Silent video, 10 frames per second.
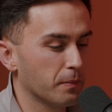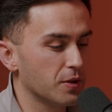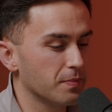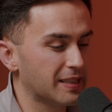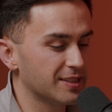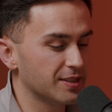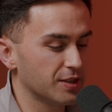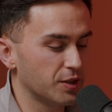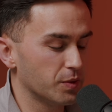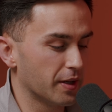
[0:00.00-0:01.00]
But you mentioned
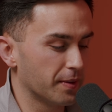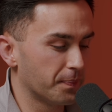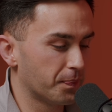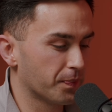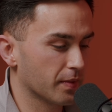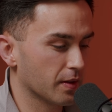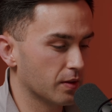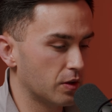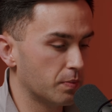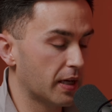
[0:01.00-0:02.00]
that you
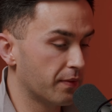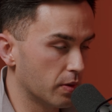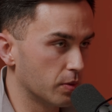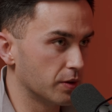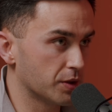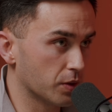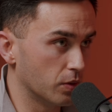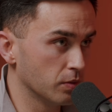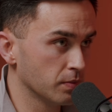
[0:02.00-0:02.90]
played football in school.